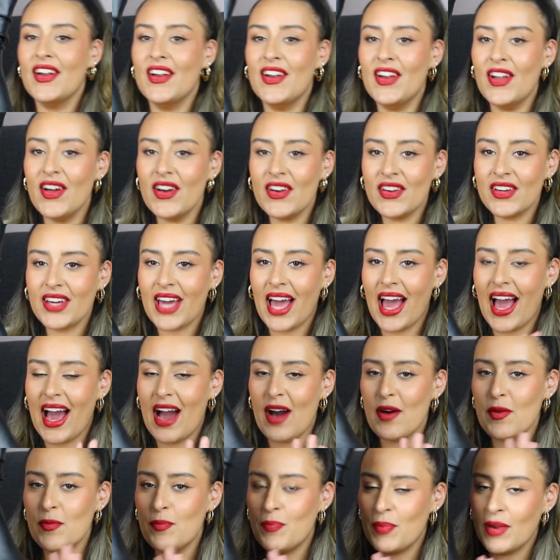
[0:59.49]
Look
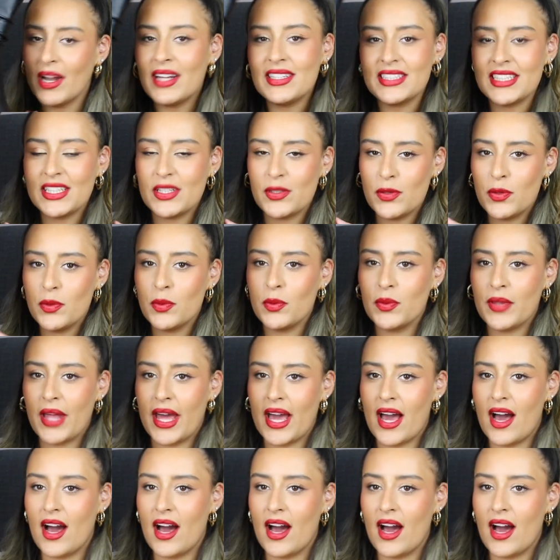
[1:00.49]
how bloody cool they